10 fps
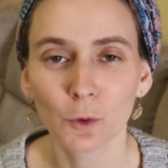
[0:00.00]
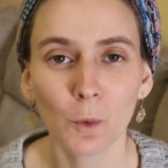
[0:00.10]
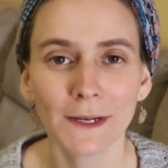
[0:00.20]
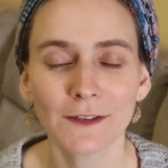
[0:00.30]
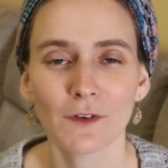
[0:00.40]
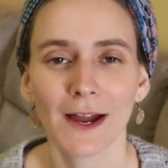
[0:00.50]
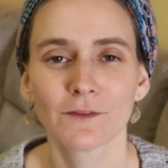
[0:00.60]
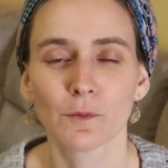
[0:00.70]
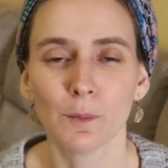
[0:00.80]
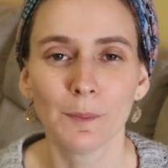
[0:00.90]

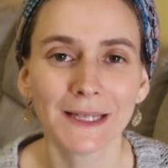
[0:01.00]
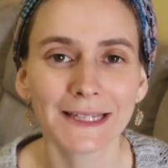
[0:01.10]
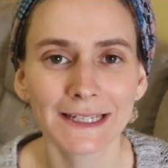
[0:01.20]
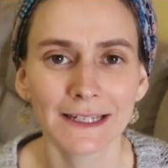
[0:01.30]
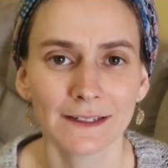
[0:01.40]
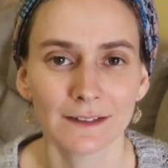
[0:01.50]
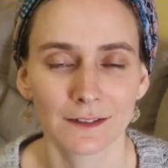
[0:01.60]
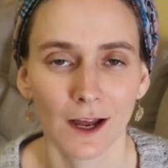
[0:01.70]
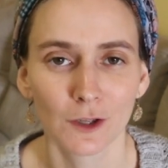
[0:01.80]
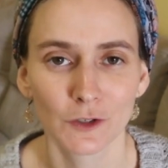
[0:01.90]
$25
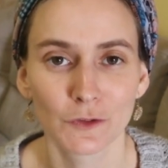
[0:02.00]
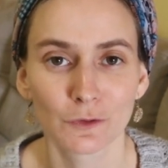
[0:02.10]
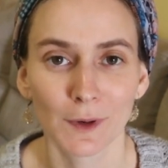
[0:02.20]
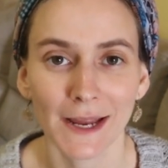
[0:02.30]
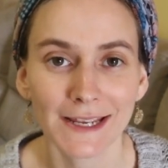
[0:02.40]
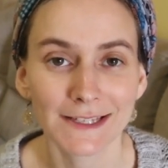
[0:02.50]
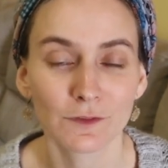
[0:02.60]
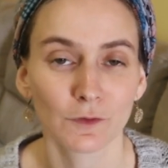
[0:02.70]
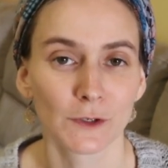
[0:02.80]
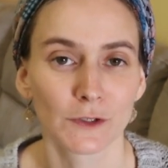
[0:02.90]
billion
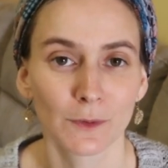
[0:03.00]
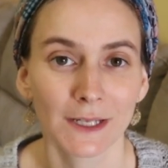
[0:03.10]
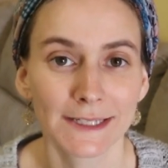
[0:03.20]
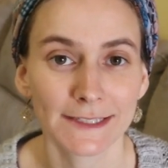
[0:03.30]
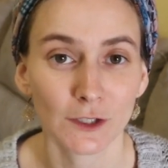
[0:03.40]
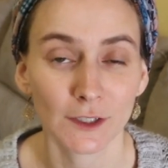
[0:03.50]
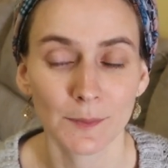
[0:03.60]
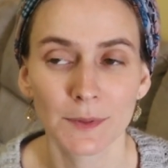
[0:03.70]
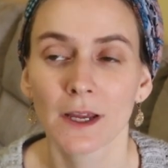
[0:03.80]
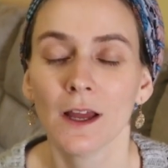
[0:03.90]
raised for Israeli
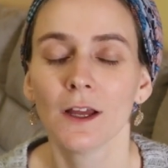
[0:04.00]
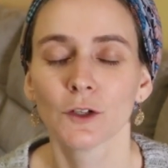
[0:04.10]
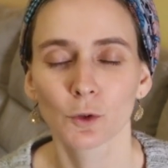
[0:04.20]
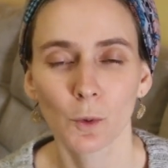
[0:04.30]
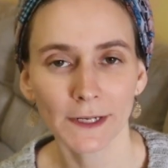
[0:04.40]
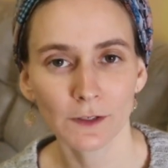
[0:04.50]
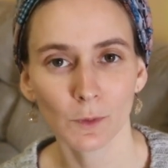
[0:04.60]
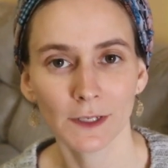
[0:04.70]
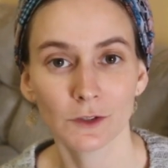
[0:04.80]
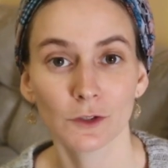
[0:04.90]
startups.
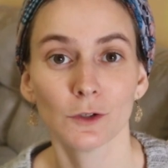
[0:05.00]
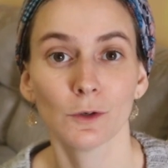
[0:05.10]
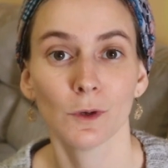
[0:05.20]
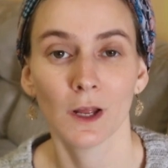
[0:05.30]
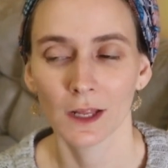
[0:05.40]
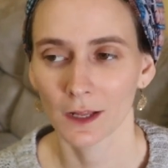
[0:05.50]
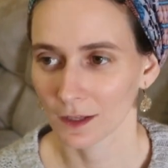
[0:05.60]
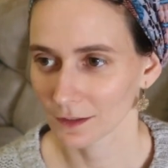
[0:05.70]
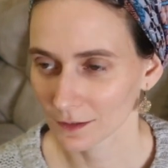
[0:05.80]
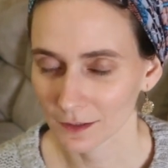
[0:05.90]
2022,
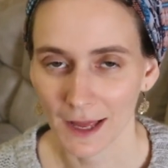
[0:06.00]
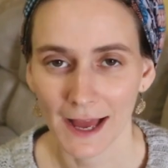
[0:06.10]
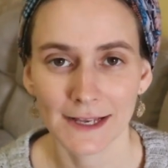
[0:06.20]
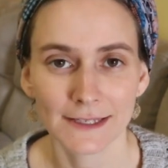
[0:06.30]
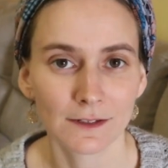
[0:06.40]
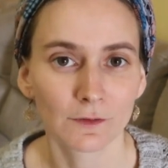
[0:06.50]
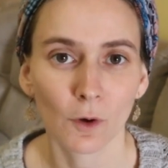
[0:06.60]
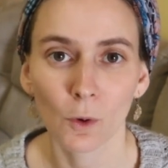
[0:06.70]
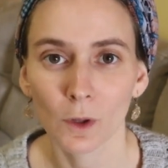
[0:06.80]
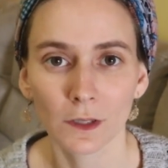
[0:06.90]
as of
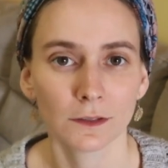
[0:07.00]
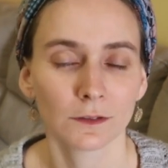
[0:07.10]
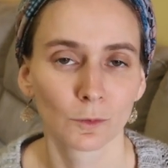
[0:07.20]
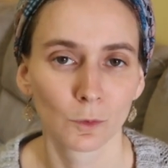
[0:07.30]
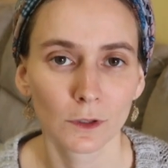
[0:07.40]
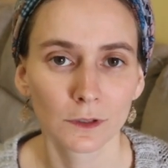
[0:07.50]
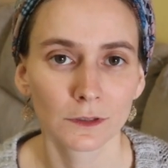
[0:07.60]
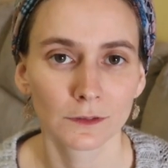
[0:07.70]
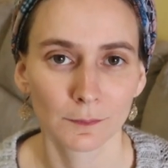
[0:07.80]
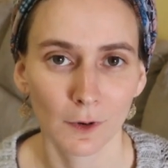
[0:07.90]
all
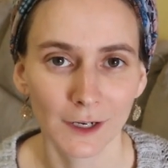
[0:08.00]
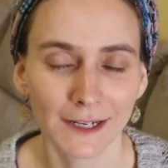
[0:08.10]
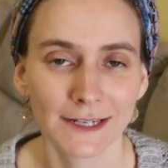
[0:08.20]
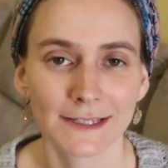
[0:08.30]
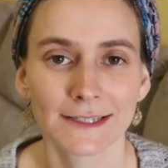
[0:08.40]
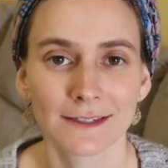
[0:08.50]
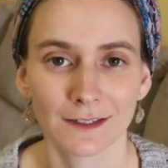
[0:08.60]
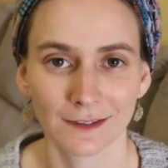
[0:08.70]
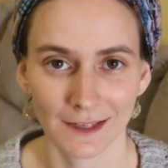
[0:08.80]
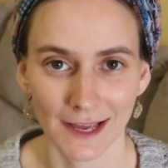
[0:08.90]
world markets,
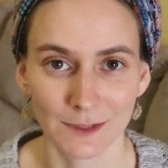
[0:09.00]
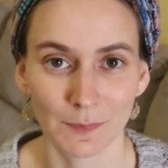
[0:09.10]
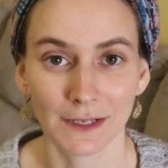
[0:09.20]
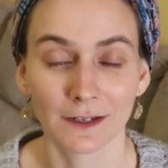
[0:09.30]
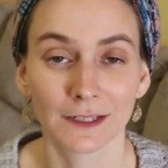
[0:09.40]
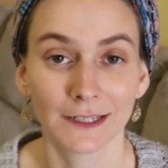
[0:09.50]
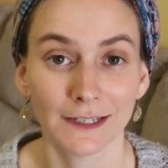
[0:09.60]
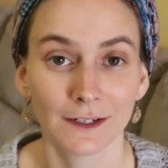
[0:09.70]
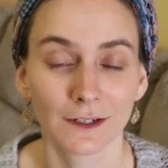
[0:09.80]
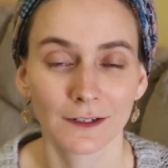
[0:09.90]
has been a
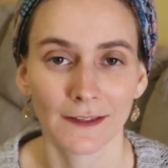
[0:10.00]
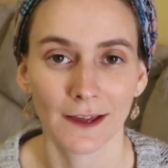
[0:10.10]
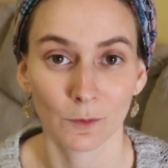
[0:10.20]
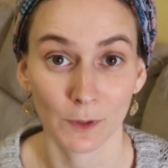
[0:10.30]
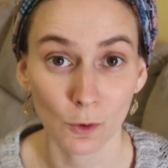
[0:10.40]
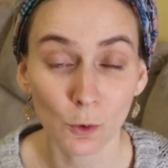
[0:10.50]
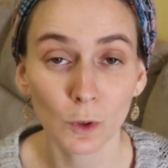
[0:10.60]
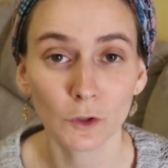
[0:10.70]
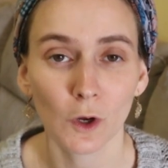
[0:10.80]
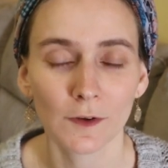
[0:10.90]
year that we
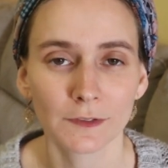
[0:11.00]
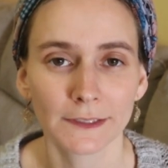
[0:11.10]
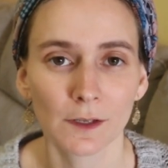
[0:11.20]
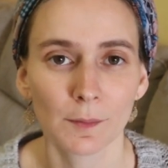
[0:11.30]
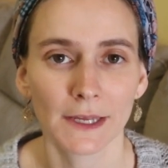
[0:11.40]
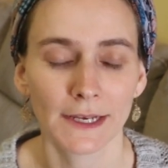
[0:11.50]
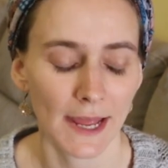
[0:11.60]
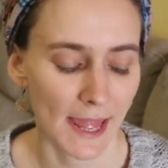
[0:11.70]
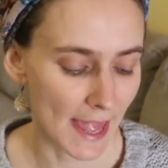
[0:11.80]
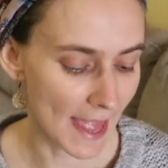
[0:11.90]
cooled off a little bit
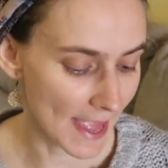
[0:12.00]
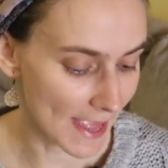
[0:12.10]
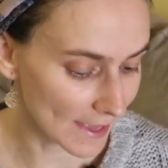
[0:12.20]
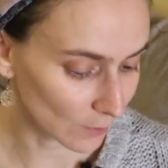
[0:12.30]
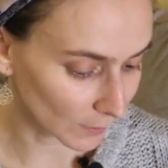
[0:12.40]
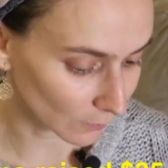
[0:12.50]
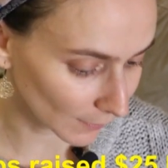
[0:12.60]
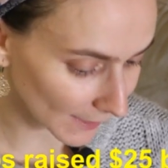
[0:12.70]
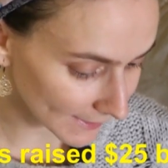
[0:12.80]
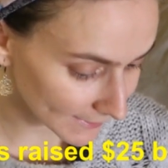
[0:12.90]
and we
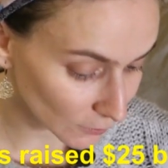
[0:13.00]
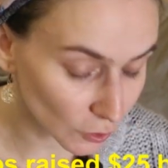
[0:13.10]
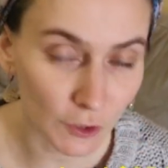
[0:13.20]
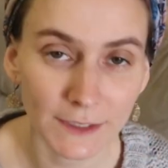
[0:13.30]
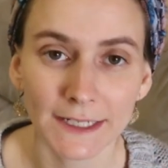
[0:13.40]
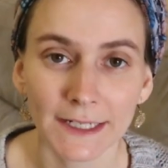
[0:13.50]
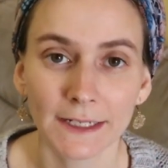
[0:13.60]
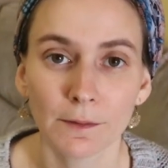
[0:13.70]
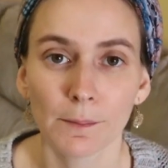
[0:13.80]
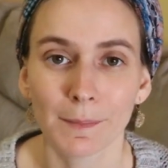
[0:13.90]
raised
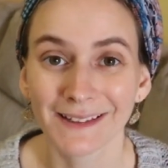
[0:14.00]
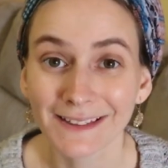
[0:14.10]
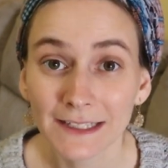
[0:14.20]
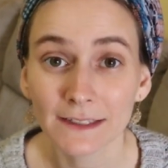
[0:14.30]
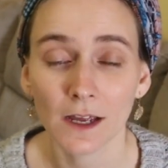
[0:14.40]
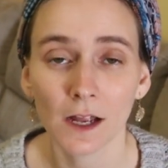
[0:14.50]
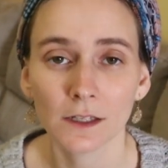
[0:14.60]
$13 billion.